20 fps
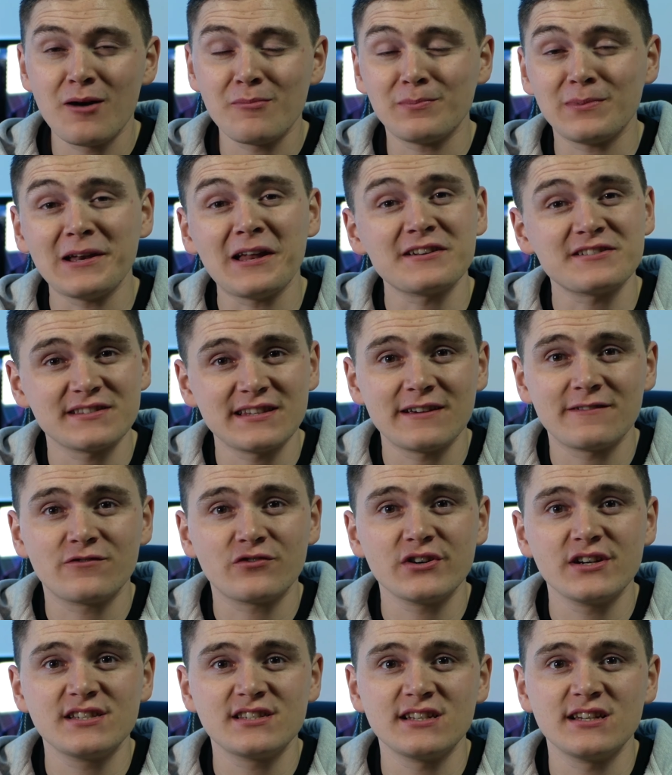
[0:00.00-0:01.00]
Plus that
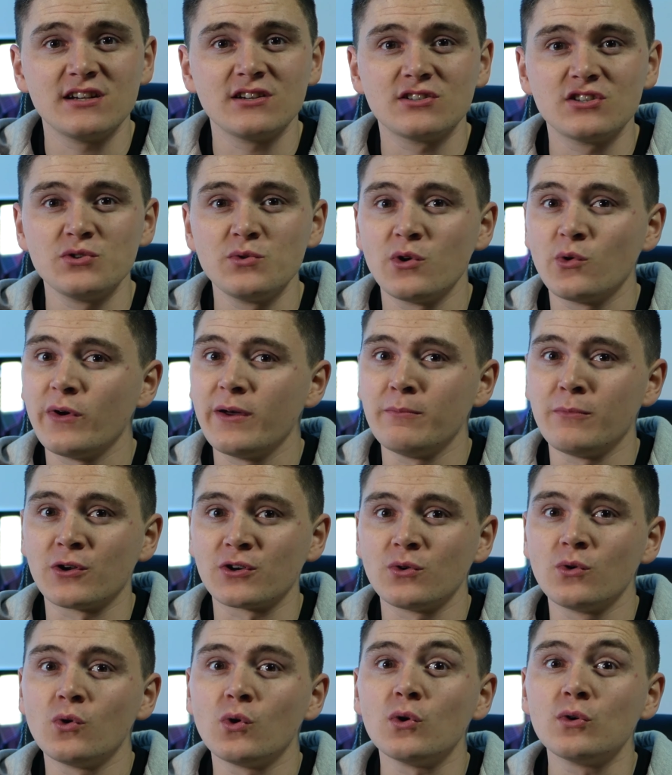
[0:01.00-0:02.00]
FreeSync 2 equipped
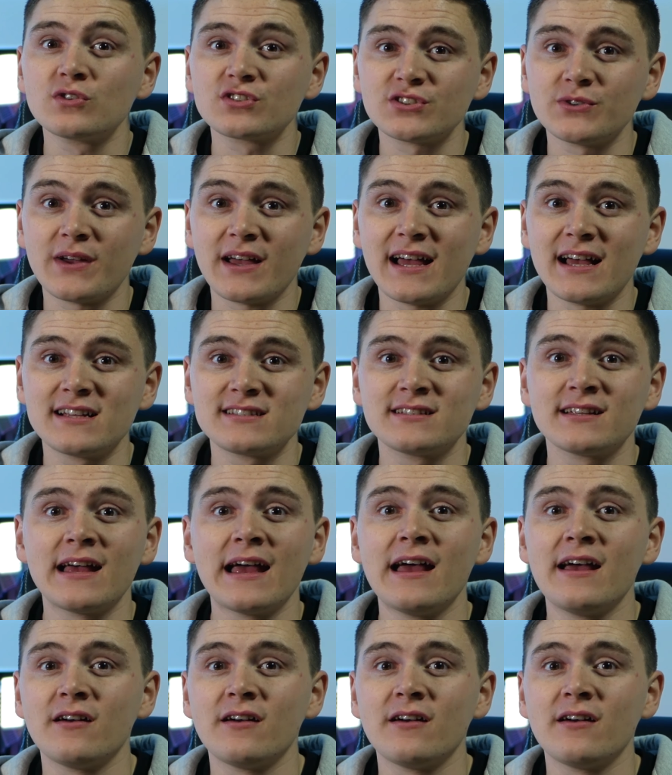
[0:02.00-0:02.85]
model also has